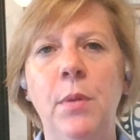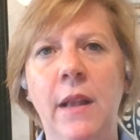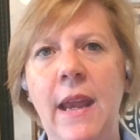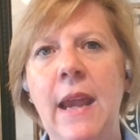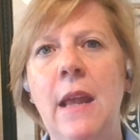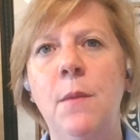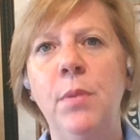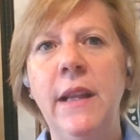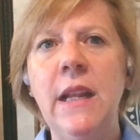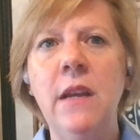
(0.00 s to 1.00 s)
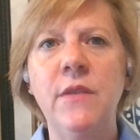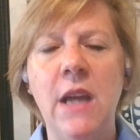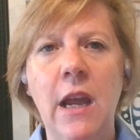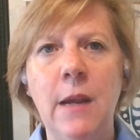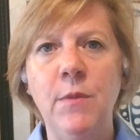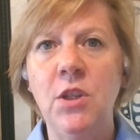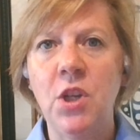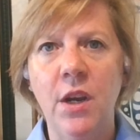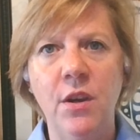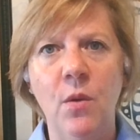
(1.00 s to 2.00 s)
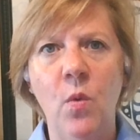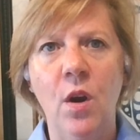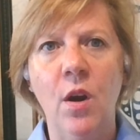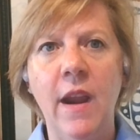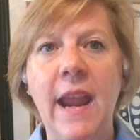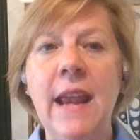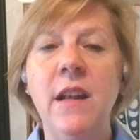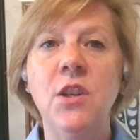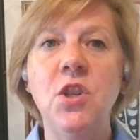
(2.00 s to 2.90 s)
plan plenty of time to check your work and